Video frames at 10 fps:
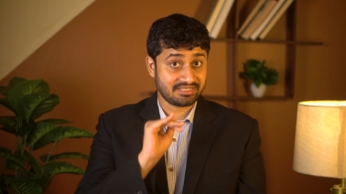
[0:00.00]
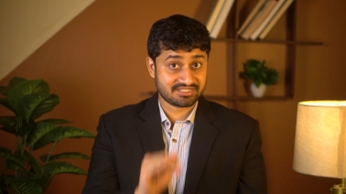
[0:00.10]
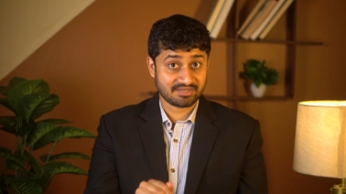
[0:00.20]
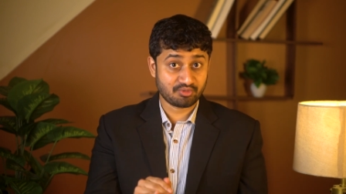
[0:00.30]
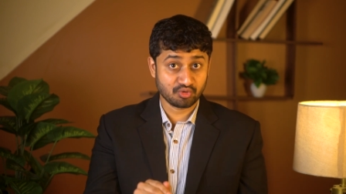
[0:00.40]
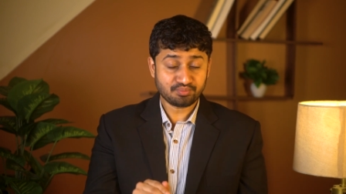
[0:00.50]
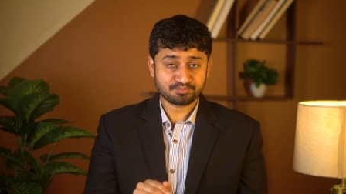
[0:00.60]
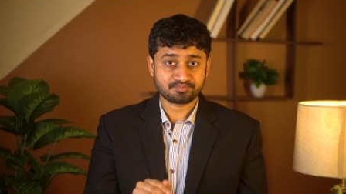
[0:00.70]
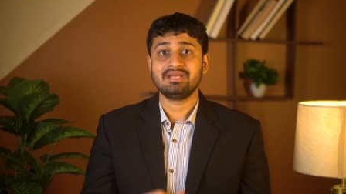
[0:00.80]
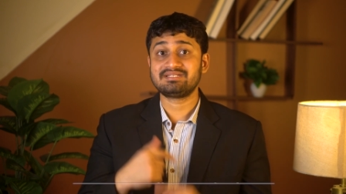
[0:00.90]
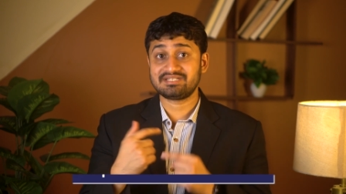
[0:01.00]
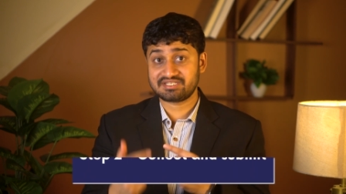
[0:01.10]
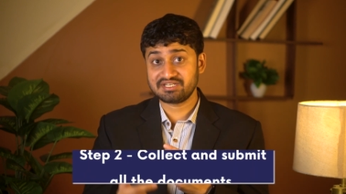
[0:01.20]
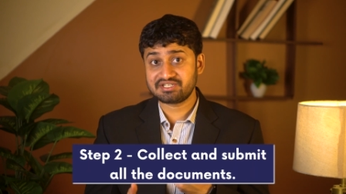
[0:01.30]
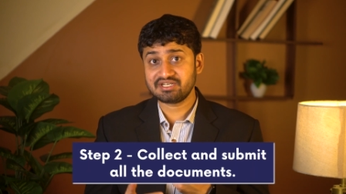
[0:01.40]
In step 2, it's
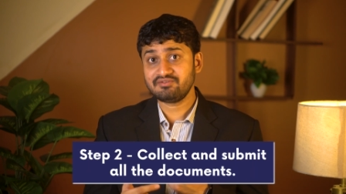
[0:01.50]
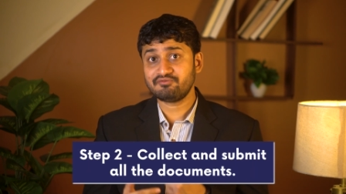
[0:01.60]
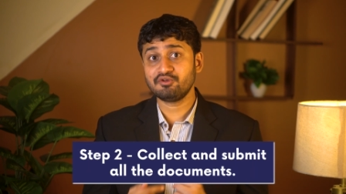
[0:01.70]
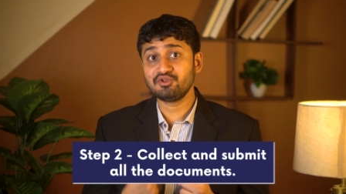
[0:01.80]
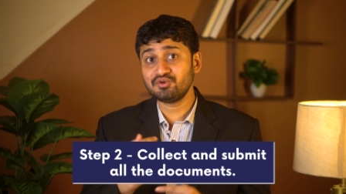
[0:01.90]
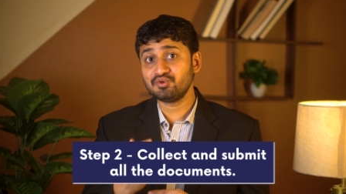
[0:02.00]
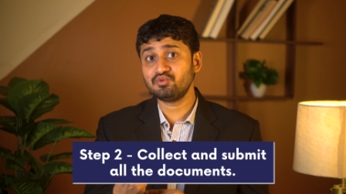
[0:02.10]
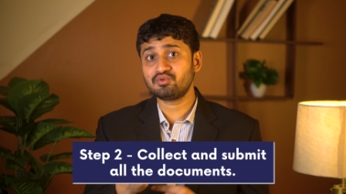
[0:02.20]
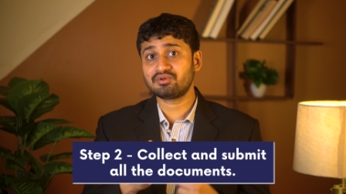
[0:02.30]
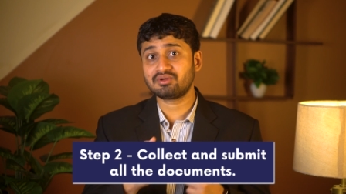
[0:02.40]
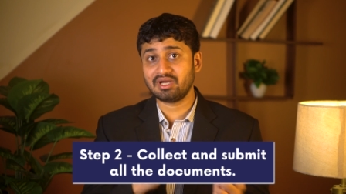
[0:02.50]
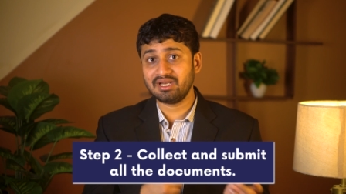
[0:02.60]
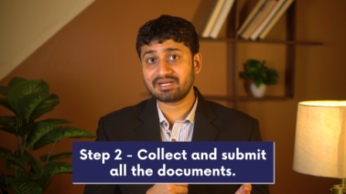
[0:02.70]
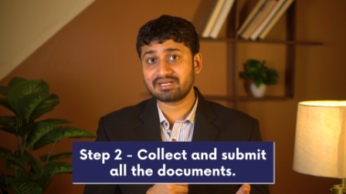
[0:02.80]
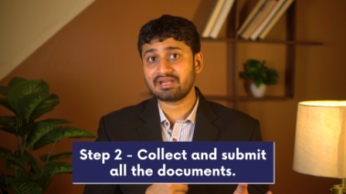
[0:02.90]
essential for you to
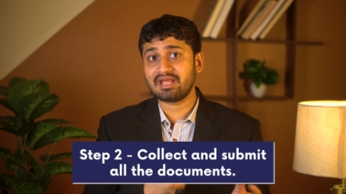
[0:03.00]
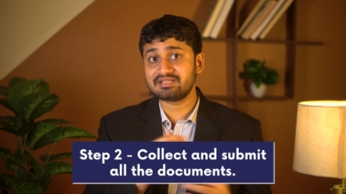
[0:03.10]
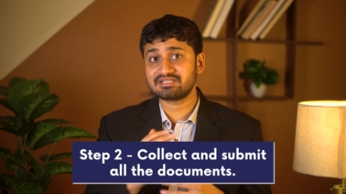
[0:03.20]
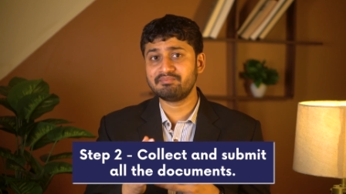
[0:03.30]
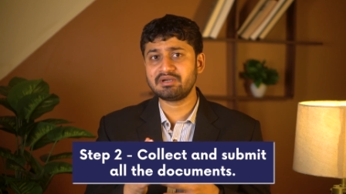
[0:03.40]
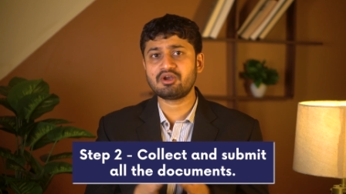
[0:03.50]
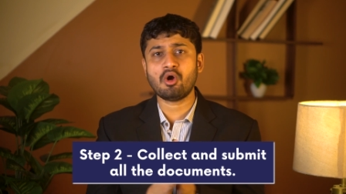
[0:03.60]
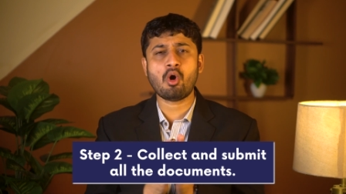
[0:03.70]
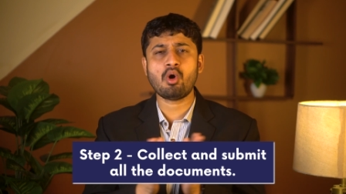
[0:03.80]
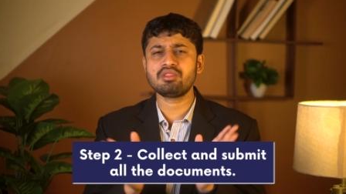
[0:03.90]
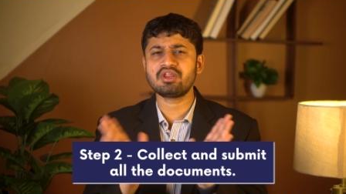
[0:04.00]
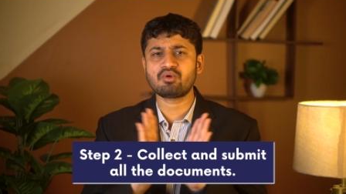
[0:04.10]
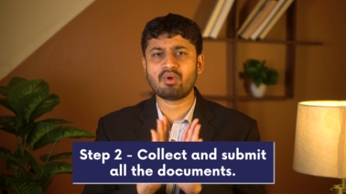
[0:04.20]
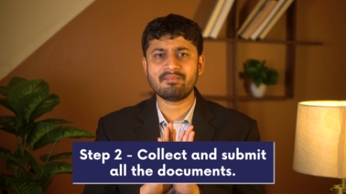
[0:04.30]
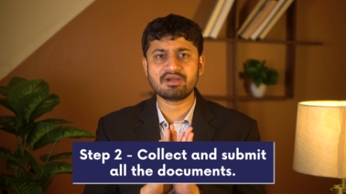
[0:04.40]
collect and submit all the
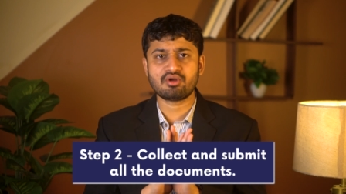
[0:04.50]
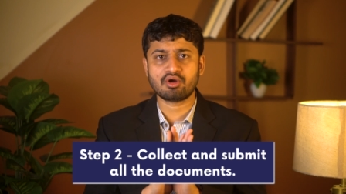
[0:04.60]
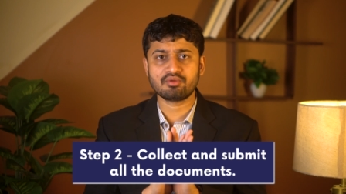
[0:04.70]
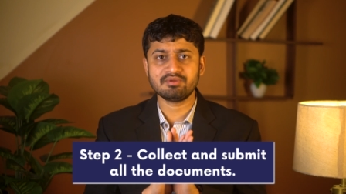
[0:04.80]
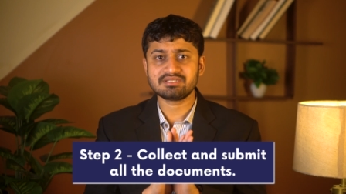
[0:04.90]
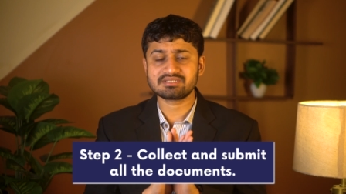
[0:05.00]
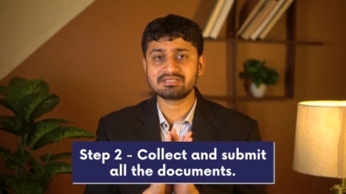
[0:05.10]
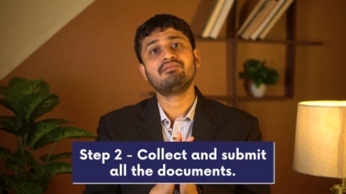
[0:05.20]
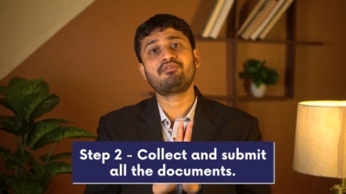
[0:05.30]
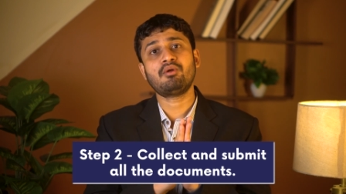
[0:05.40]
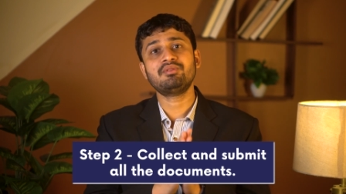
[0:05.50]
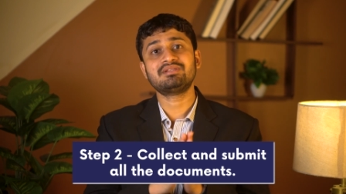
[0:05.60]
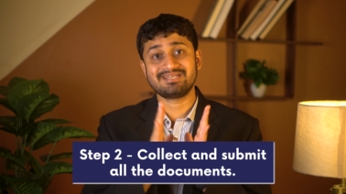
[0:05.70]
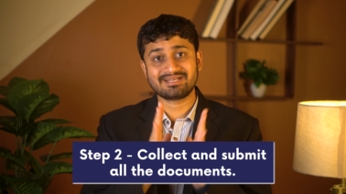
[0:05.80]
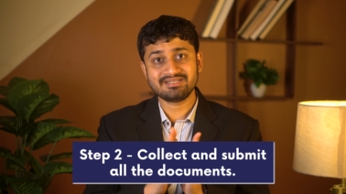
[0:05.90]
requirement documents from the
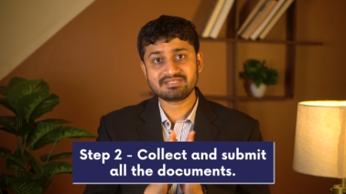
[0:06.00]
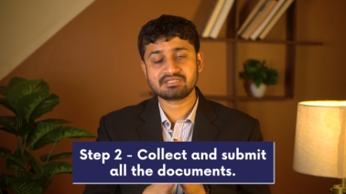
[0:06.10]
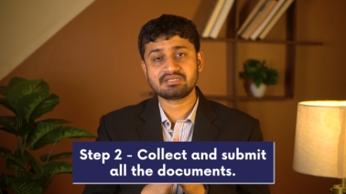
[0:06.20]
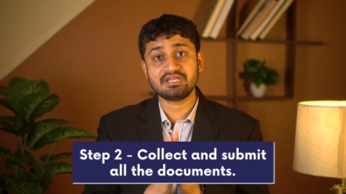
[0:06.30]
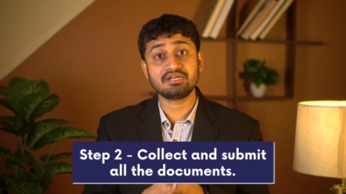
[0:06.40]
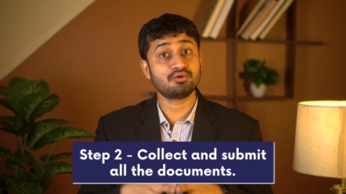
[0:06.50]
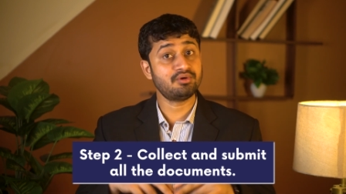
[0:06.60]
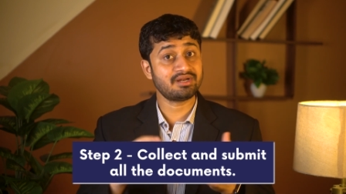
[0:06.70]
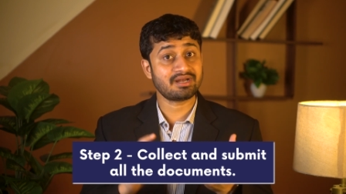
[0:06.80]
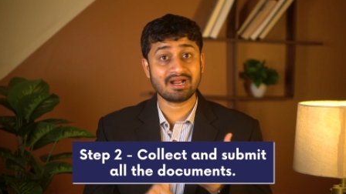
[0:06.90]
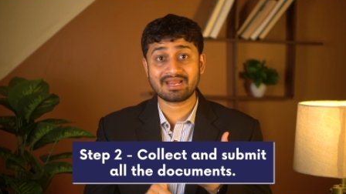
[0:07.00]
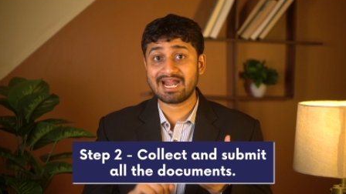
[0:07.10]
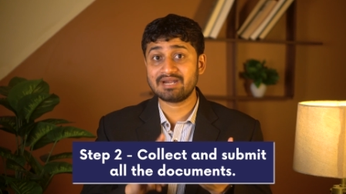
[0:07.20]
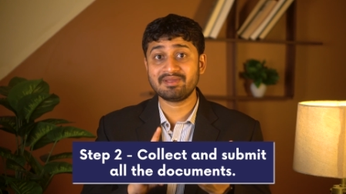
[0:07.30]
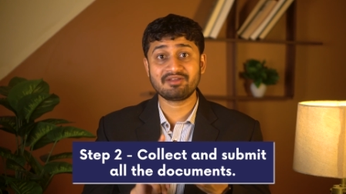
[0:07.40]
checklist, including
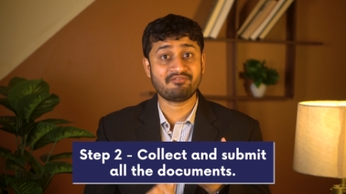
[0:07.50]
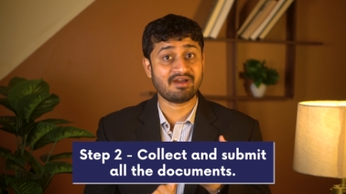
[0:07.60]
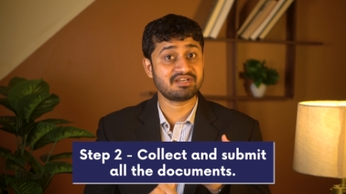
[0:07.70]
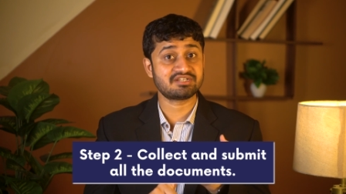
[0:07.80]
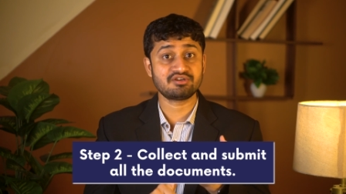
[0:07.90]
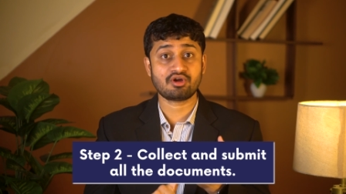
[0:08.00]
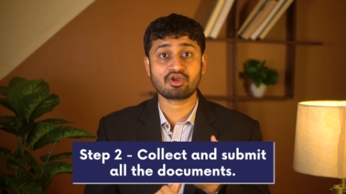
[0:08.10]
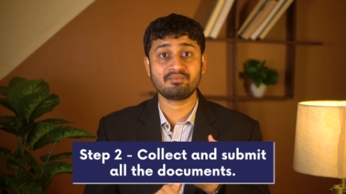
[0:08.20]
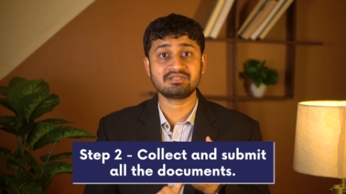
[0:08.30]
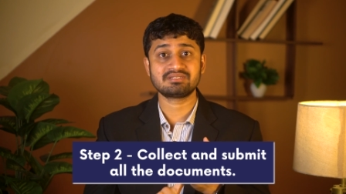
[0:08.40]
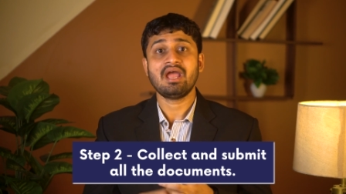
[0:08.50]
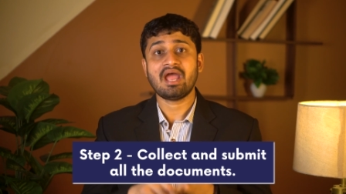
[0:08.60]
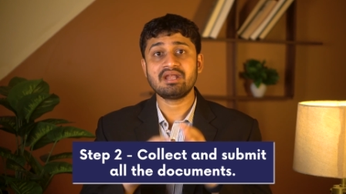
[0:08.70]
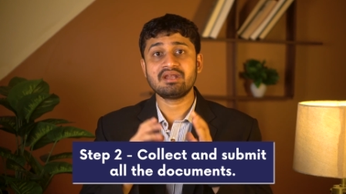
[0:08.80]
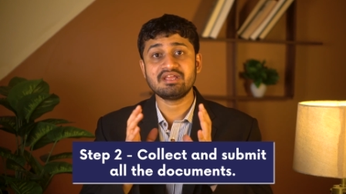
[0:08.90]
academic, financial documents,
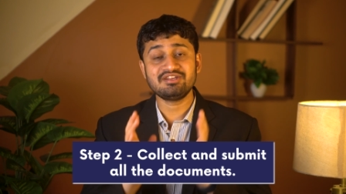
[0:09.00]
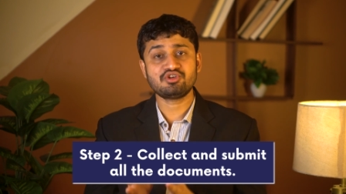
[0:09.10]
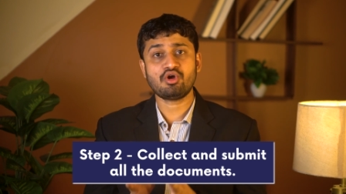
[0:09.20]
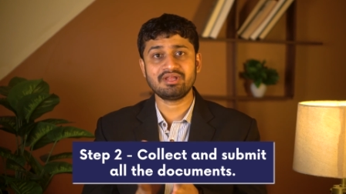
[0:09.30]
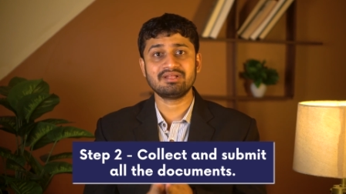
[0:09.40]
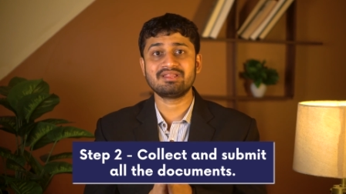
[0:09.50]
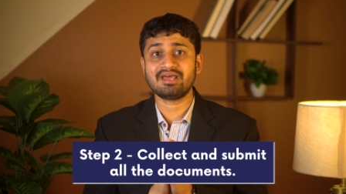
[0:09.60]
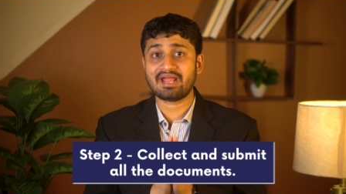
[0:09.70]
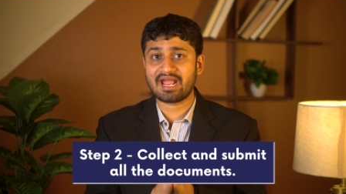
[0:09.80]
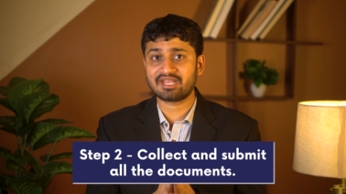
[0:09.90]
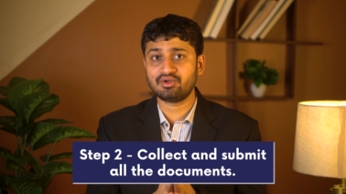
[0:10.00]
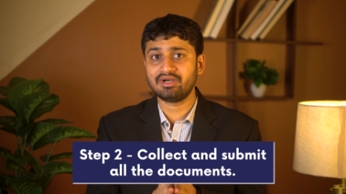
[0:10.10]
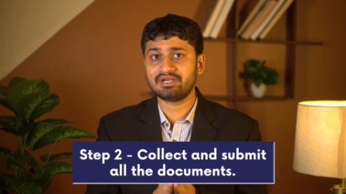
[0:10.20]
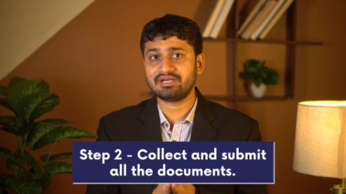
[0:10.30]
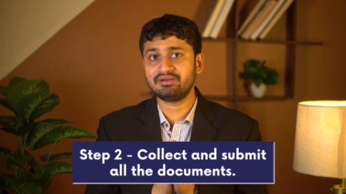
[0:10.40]
and ensuring they are
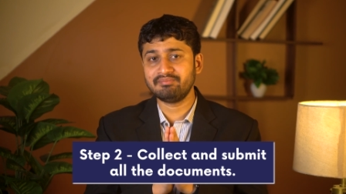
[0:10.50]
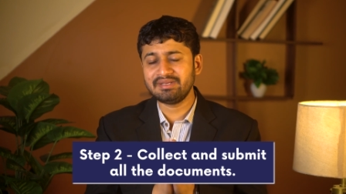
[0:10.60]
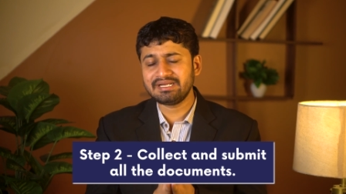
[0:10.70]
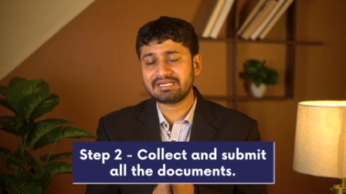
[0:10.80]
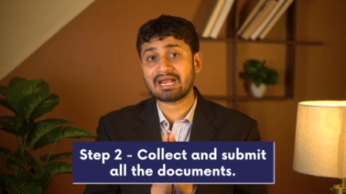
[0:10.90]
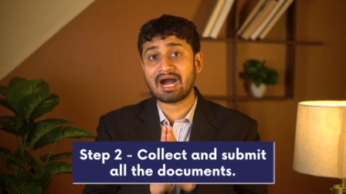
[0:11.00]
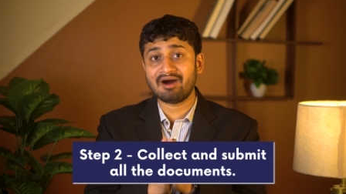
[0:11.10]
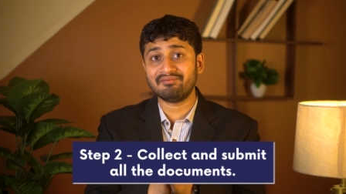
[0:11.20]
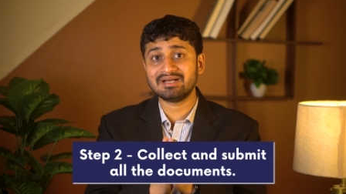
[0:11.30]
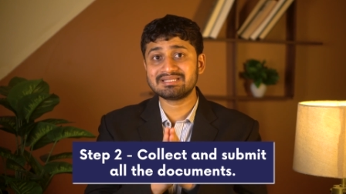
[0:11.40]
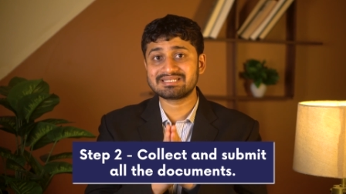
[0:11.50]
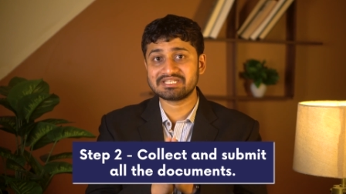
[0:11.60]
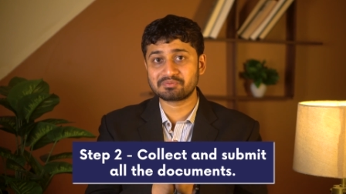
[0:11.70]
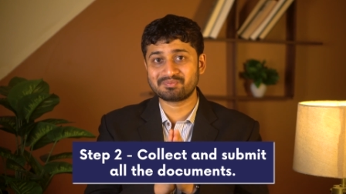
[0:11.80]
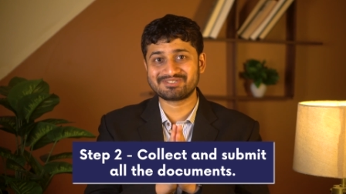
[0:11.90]
accurate and meet Avanse
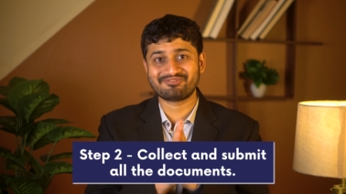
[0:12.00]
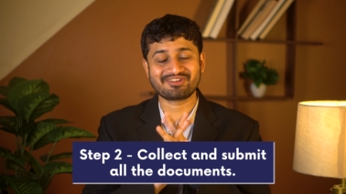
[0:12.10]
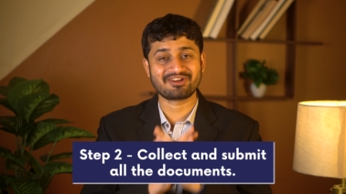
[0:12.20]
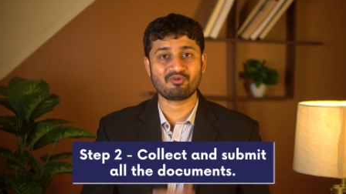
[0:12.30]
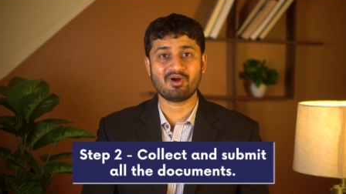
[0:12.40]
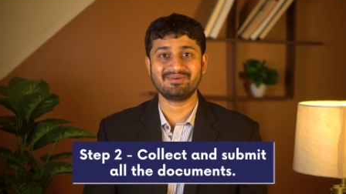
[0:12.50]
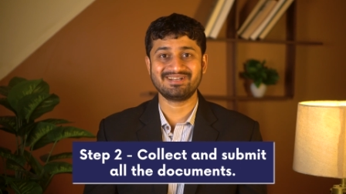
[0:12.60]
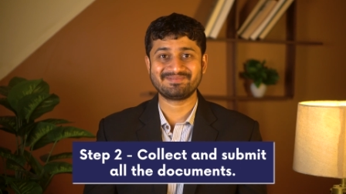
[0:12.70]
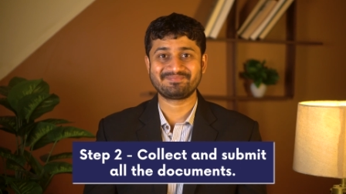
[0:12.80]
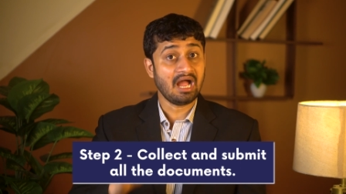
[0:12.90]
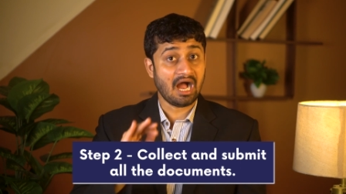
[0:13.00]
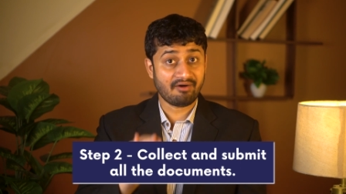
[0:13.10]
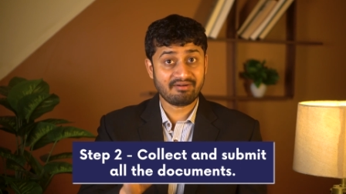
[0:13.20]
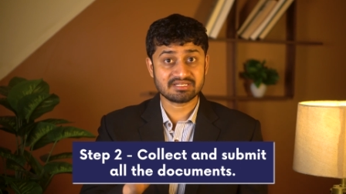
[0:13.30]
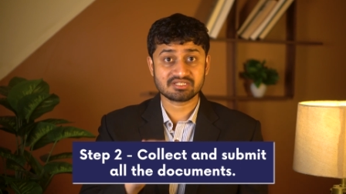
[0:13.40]
specific requirements.
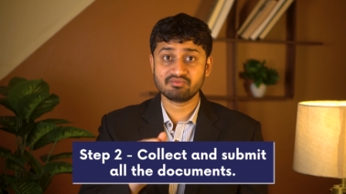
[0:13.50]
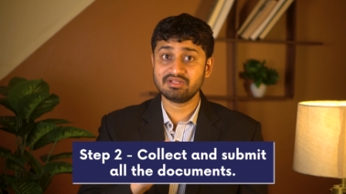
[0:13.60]
Avanse